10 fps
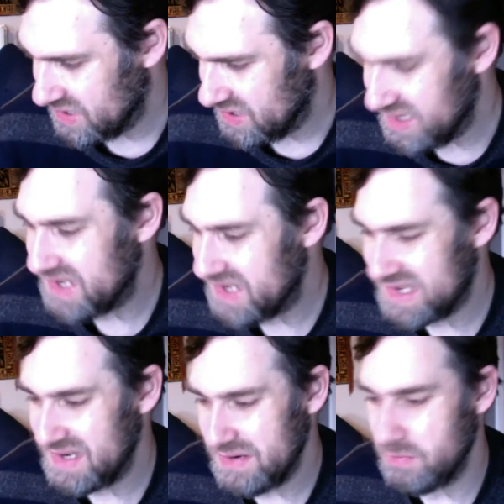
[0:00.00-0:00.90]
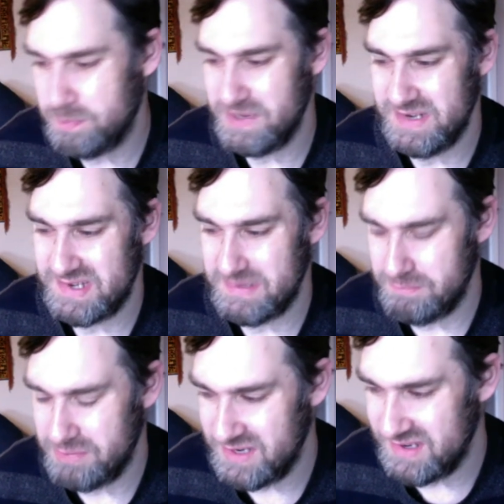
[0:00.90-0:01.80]
There's little bits and
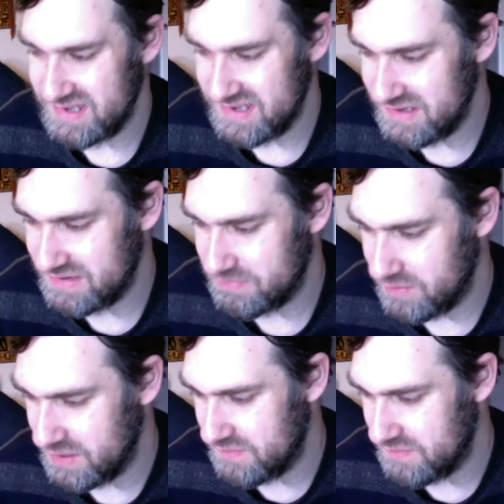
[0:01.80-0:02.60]
pieces with